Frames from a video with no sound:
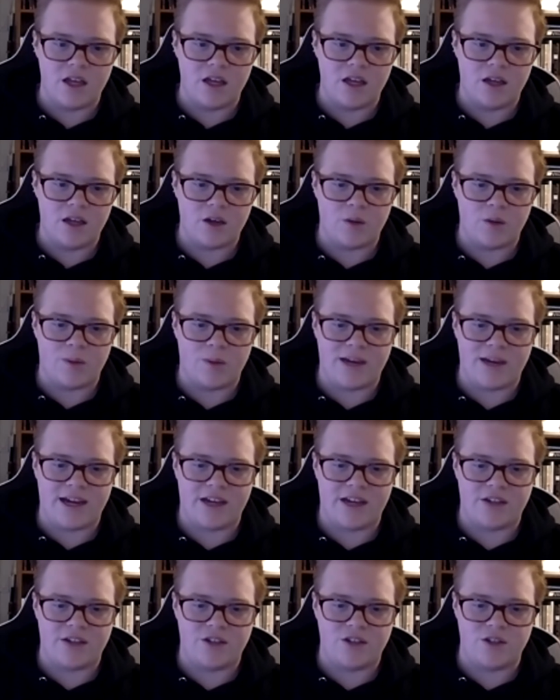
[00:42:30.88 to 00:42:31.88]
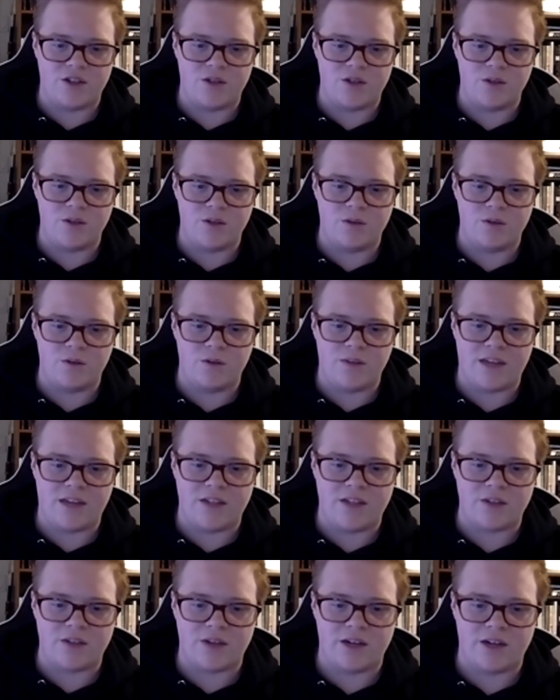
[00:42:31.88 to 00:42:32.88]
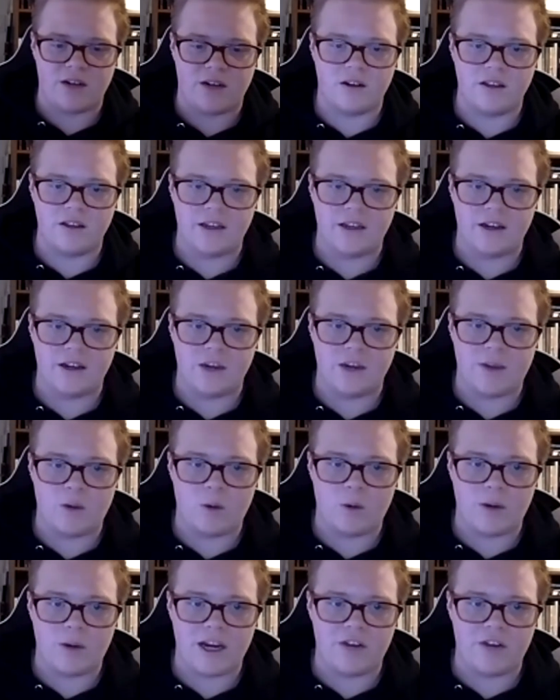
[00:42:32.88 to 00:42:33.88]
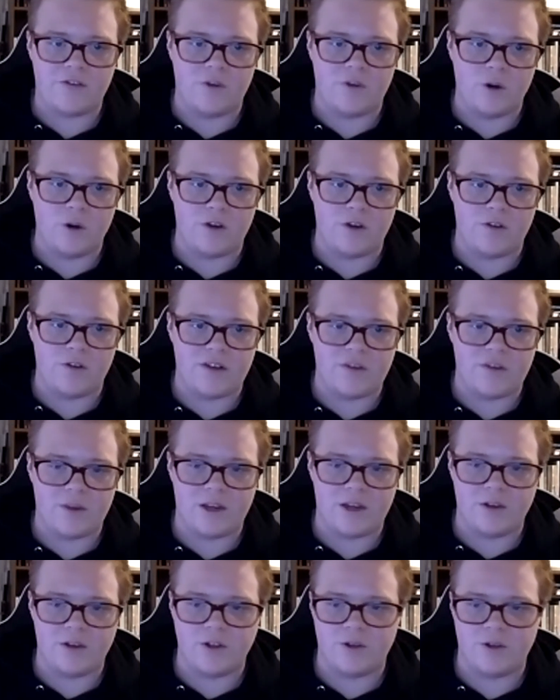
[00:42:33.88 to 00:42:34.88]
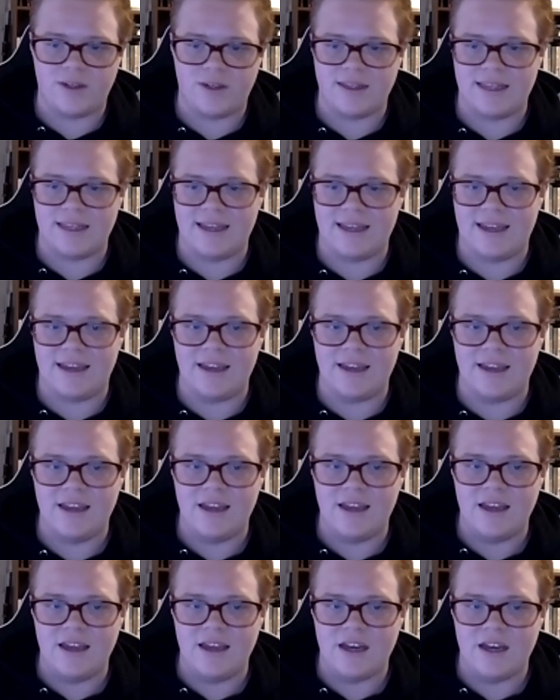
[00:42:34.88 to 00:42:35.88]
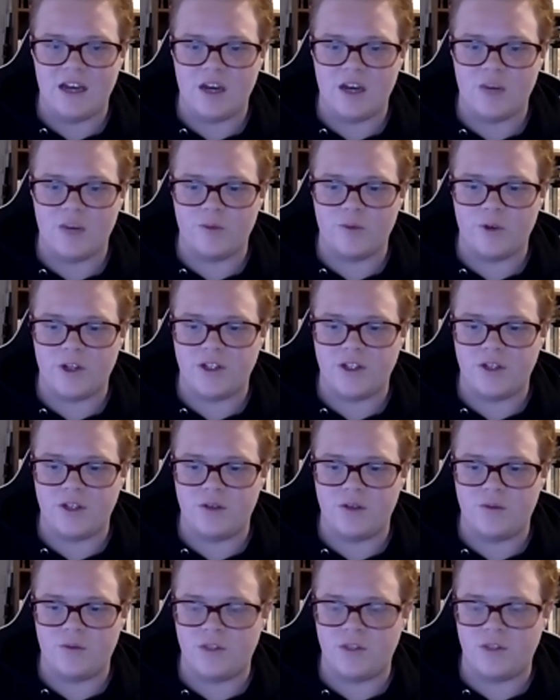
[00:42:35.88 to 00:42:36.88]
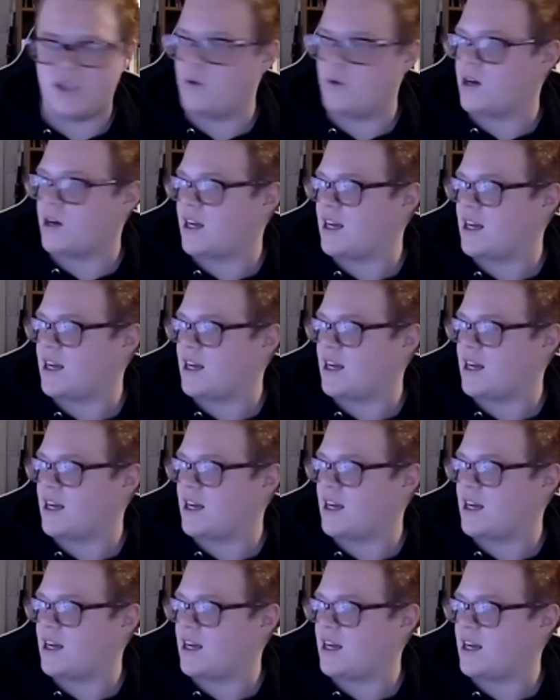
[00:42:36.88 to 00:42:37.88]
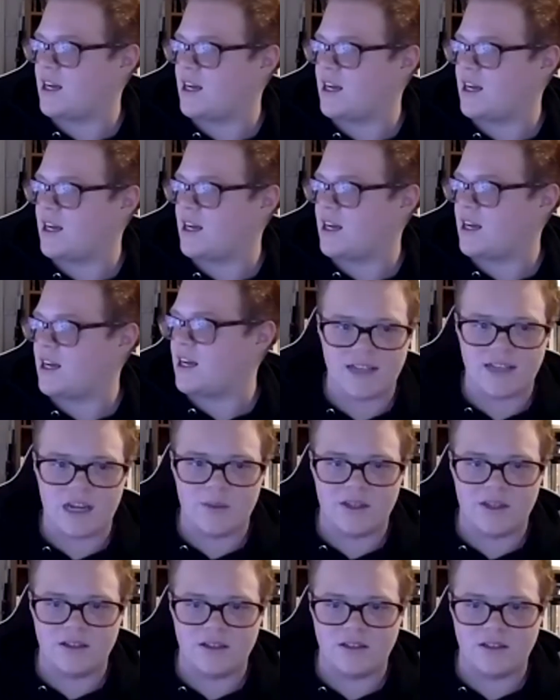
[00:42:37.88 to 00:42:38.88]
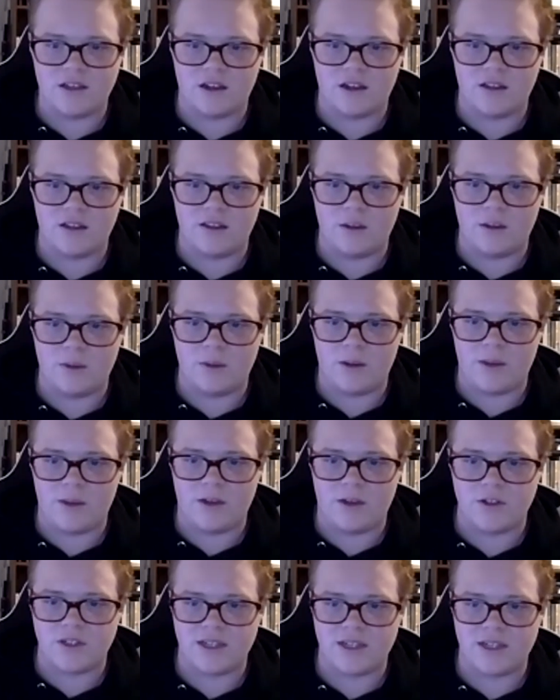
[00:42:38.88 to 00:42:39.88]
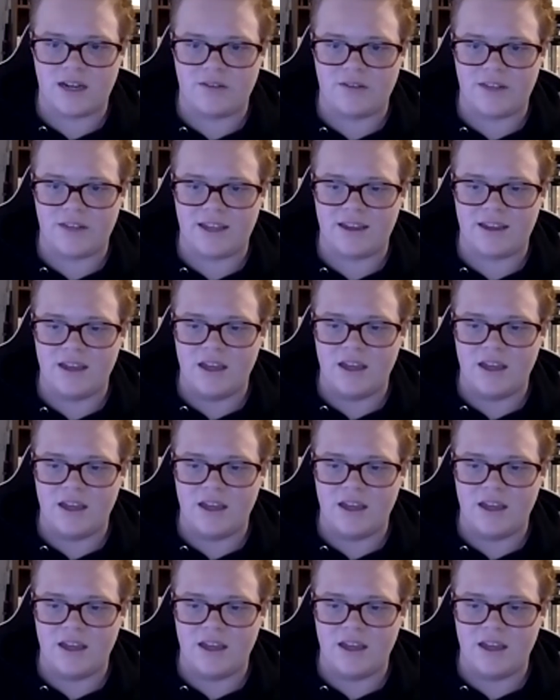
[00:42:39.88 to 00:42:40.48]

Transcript: go back to that screen earlier about what we're here for everybody who joined late. Rudy, do you want to kind of take this one this time and talk a little bit about just kind of like